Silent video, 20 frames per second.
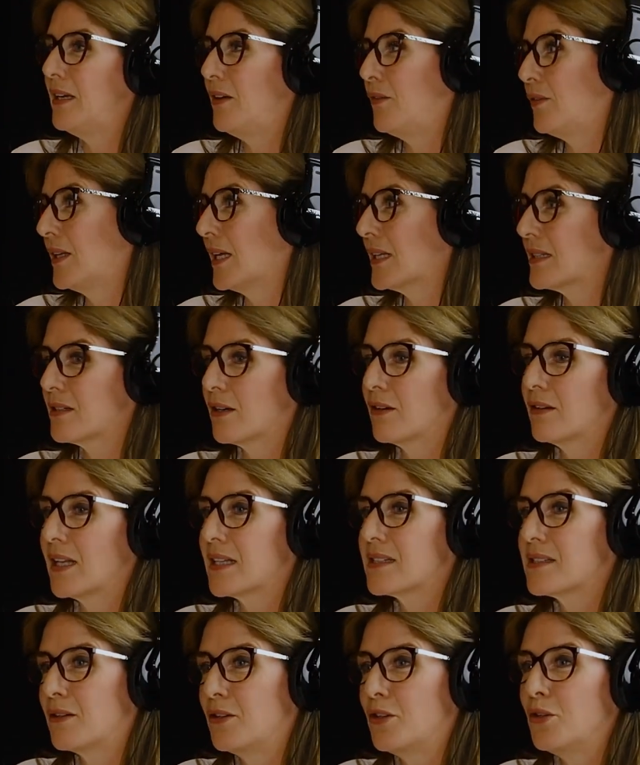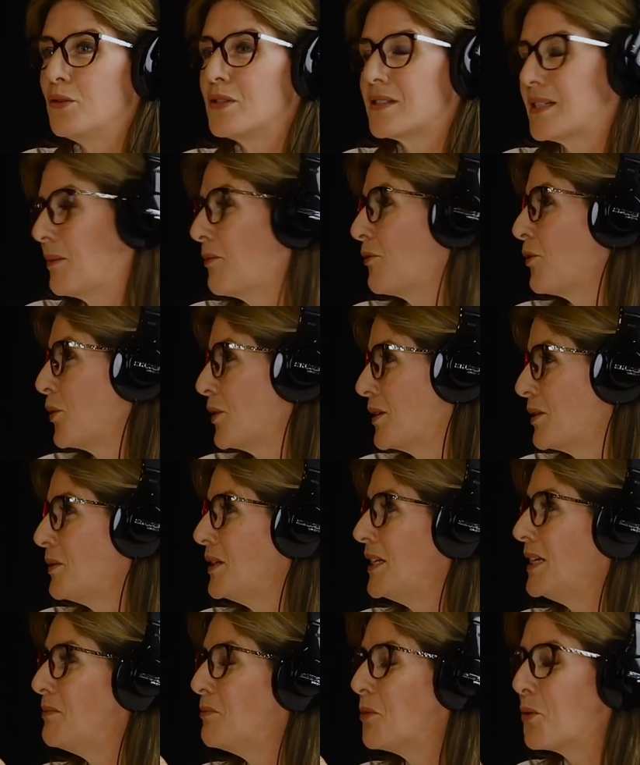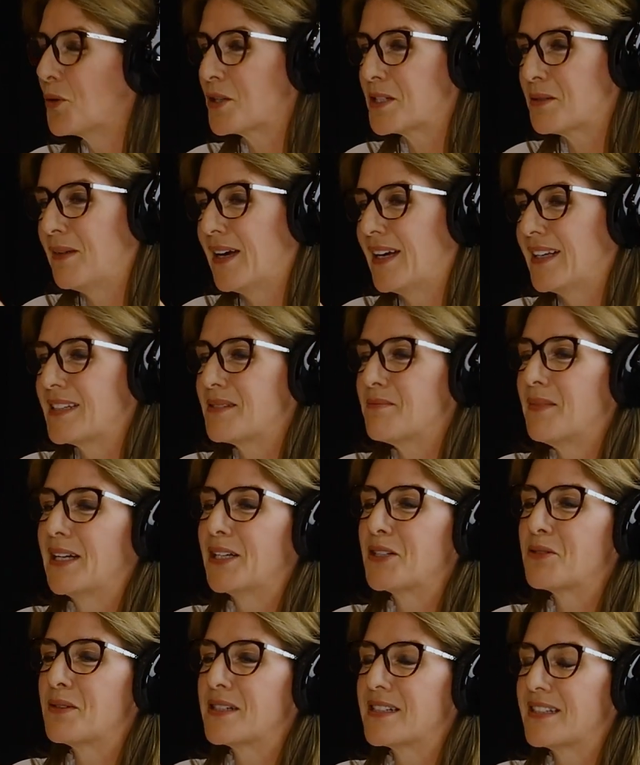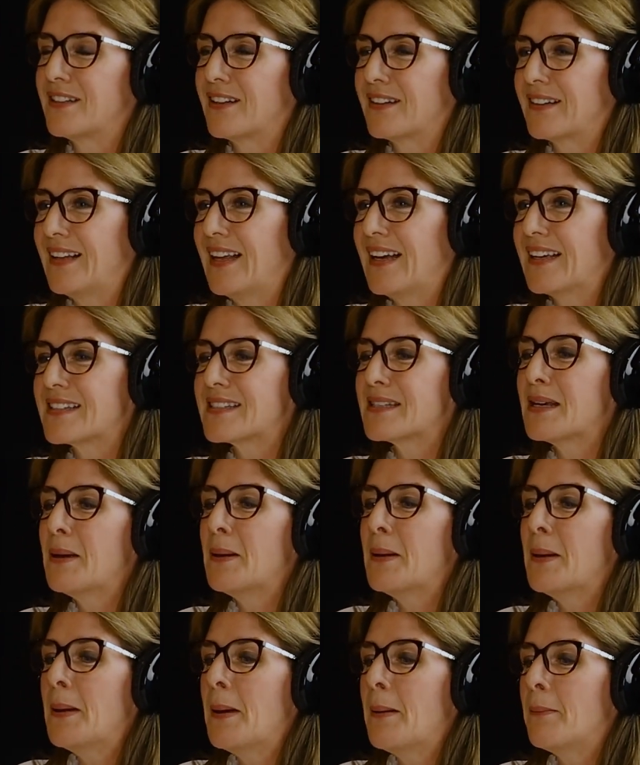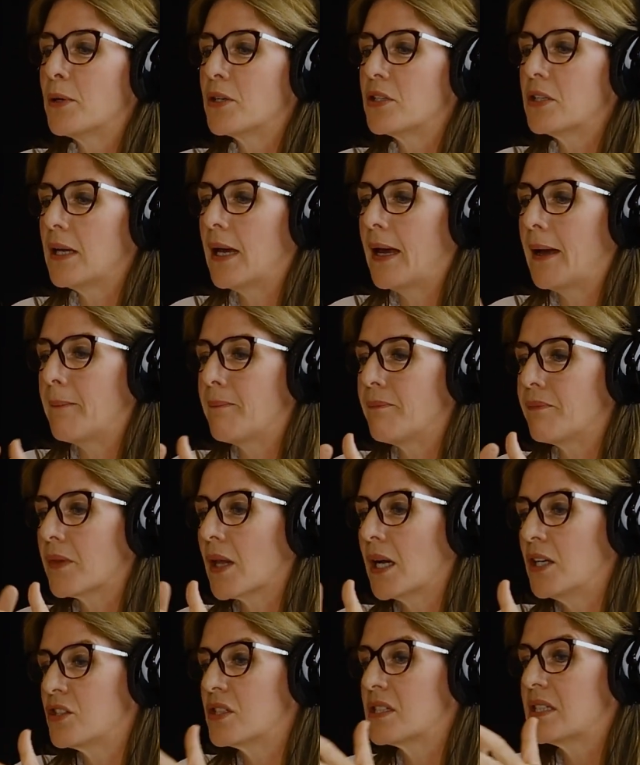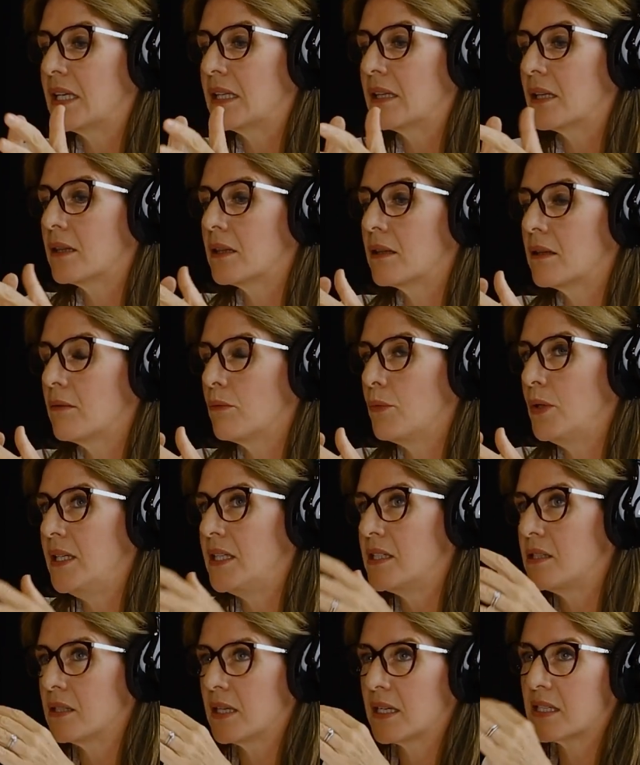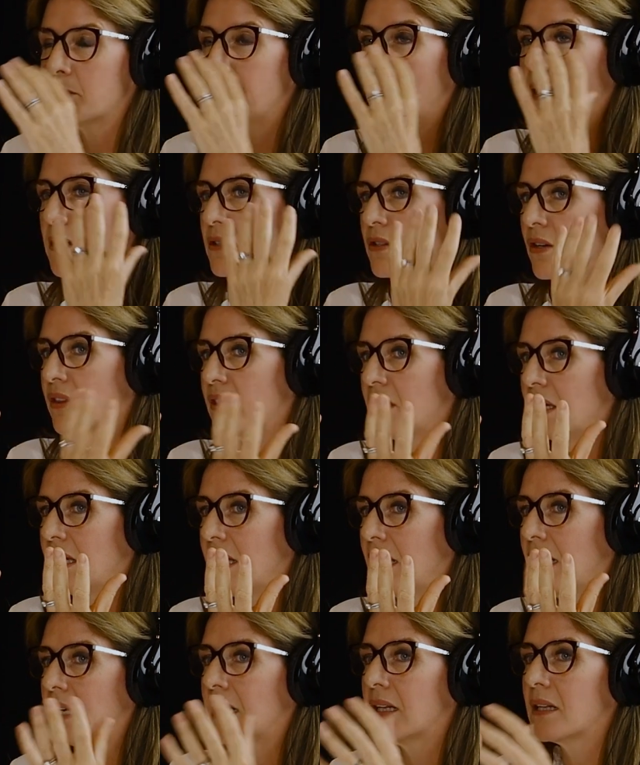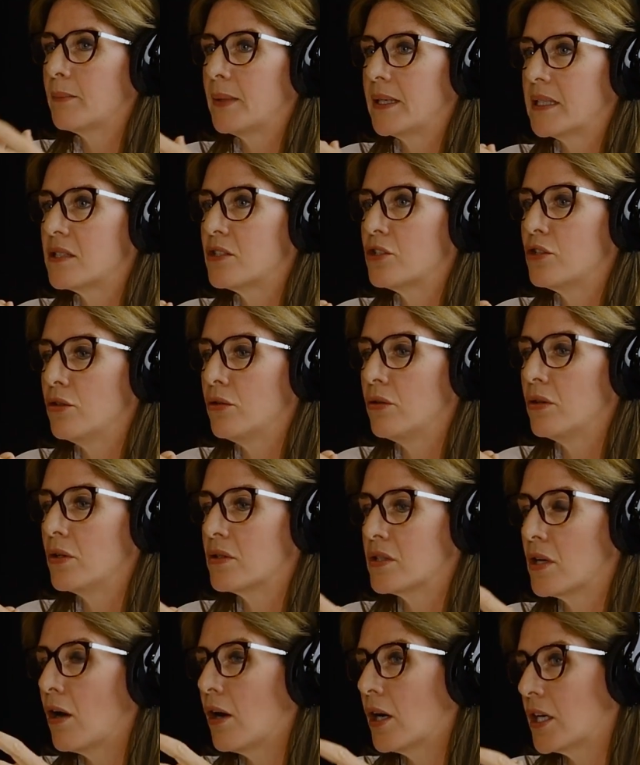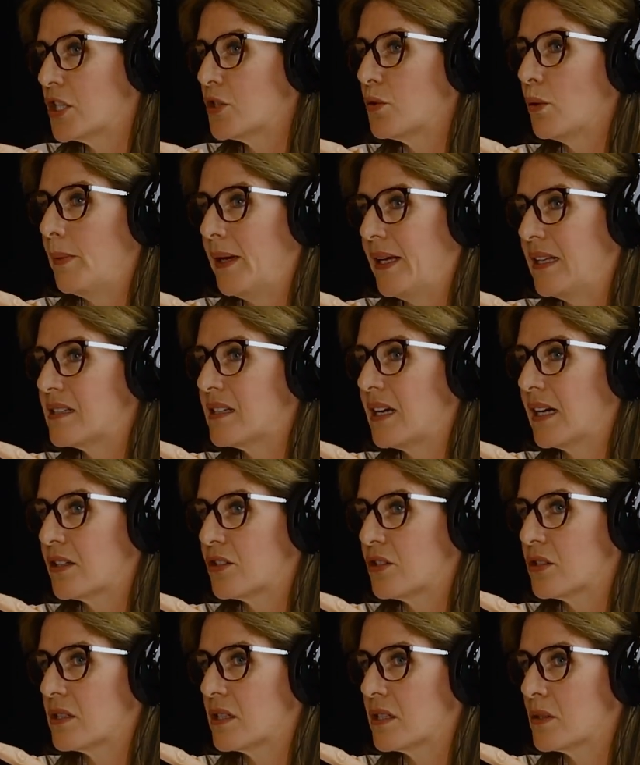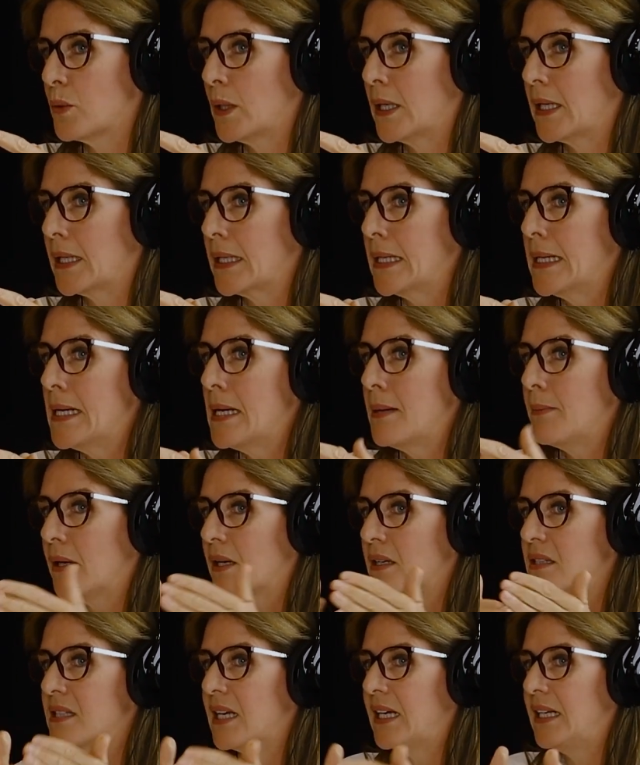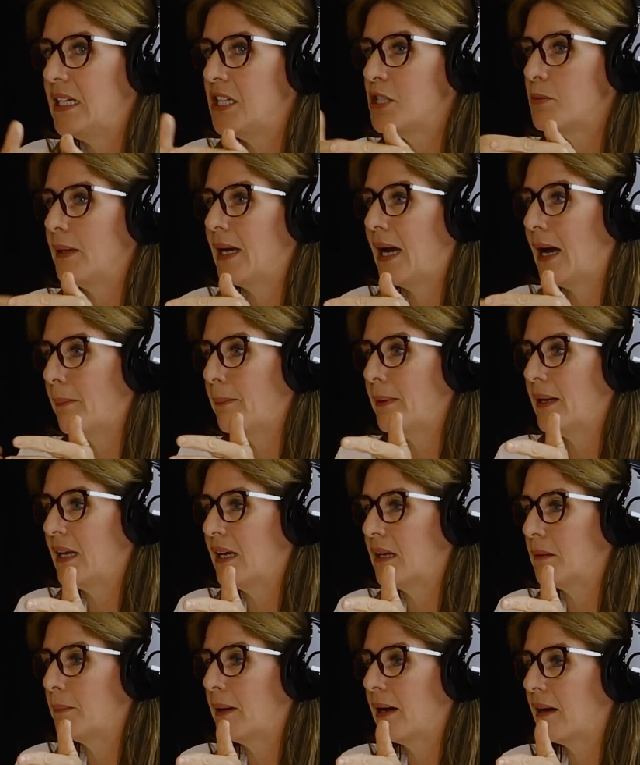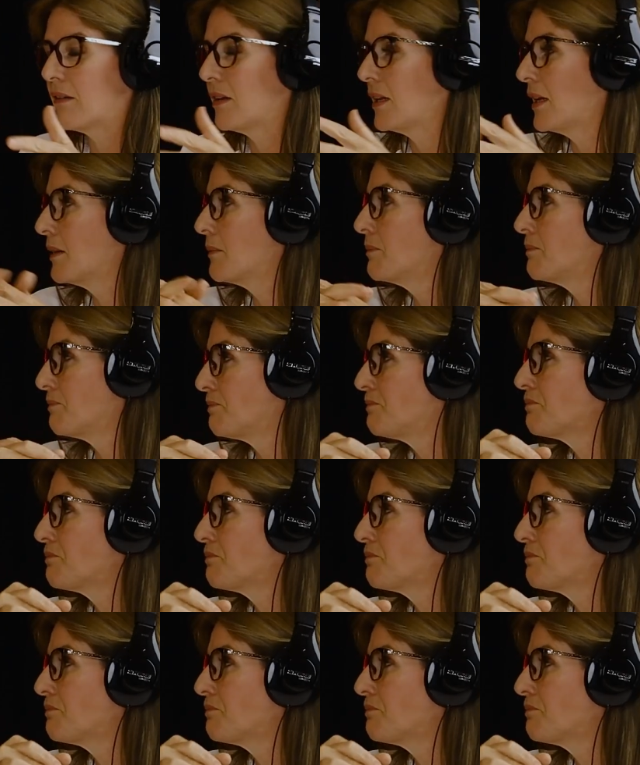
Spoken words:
Even that's a new step forward, and we need more demand management, not less. But I just think that we need to expand our thinking a little bit to those hard to abate sectors as well, because they need to be happening in parallel.